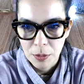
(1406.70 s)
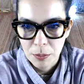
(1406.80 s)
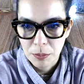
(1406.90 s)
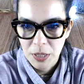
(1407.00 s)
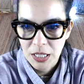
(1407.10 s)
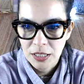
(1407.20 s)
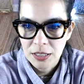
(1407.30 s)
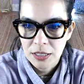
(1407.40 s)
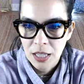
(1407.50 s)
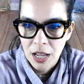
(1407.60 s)

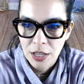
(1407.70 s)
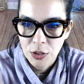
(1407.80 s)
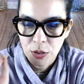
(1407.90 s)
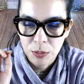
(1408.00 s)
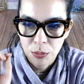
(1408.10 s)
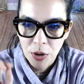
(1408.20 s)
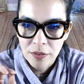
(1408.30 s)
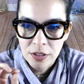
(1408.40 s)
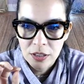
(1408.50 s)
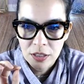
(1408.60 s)
means that you can
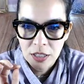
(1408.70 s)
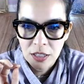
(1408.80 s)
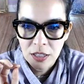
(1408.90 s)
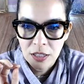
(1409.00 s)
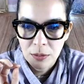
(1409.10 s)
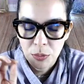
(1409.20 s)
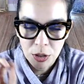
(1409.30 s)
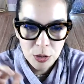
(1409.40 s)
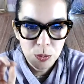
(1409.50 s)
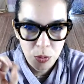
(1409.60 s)
privately
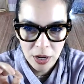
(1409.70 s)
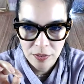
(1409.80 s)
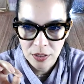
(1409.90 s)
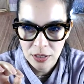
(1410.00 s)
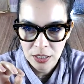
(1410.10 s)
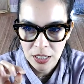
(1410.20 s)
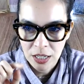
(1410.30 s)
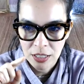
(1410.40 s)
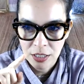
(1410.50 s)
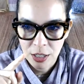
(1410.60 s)
browse privately
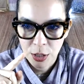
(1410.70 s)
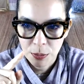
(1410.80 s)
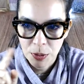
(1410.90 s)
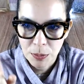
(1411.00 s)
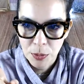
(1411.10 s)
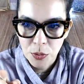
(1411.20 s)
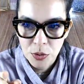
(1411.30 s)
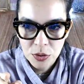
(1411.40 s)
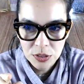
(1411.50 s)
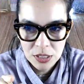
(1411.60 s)
and other people who
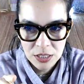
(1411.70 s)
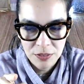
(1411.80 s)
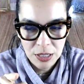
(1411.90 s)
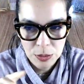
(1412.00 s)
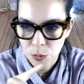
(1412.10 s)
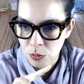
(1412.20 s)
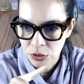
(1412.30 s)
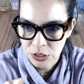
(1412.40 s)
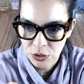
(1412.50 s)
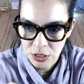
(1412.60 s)
use this device won't
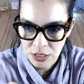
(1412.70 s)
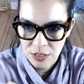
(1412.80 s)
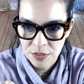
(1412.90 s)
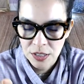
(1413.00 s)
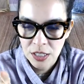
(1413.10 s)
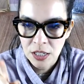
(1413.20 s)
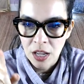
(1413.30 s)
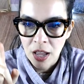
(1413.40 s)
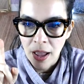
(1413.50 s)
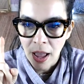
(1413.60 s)
see your activity
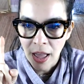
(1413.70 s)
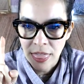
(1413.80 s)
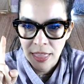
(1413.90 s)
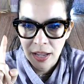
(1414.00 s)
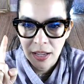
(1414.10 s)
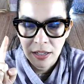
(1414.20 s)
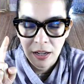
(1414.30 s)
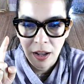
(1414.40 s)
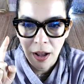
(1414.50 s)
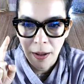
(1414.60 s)
and then
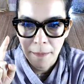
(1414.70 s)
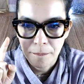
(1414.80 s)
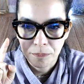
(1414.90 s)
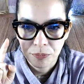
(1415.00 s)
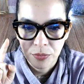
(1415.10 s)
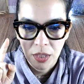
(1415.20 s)
um,